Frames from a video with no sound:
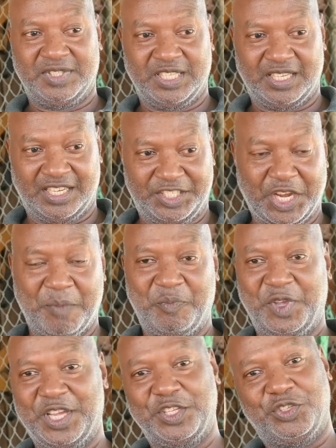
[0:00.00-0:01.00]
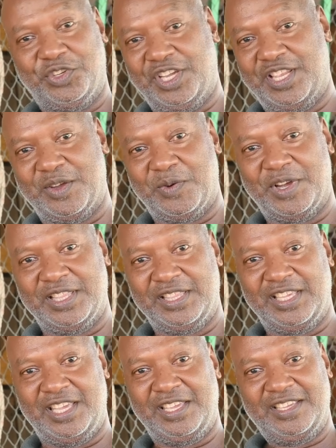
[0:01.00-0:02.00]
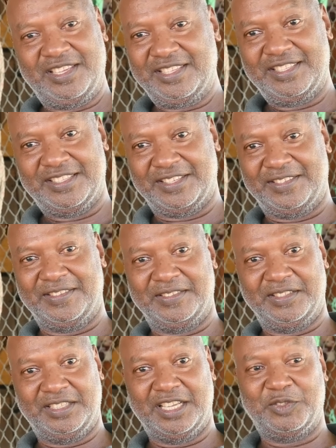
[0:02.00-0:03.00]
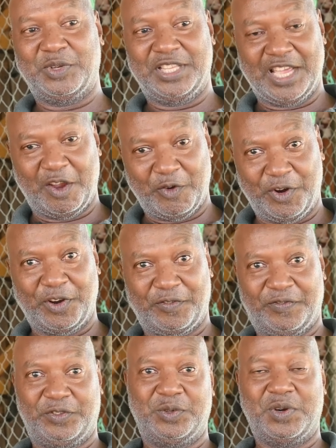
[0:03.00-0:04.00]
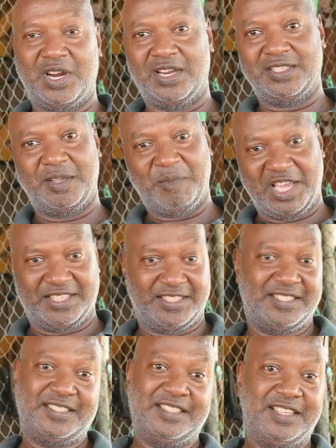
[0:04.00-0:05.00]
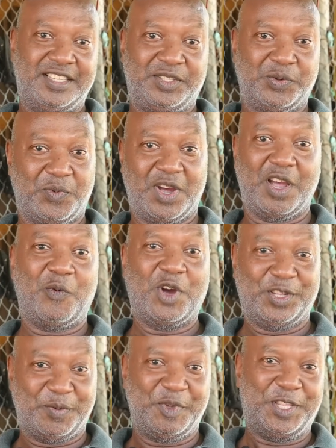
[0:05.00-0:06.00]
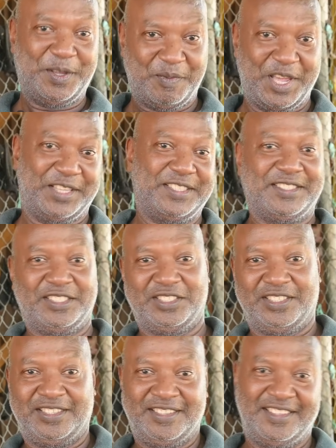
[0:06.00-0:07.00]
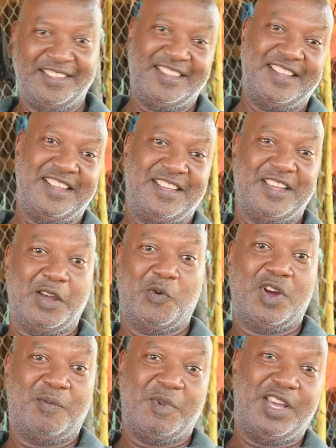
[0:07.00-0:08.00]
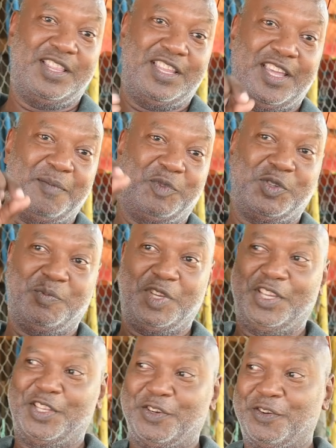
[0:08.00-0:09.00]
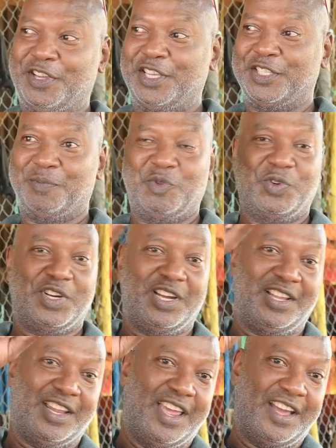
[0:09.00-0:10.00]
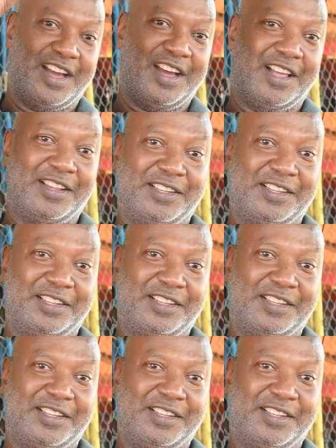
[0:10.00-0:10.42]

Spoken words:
a champion trainer one day. So that's what I work towards, the best. I want to be the best. I want my name to be in the race book like all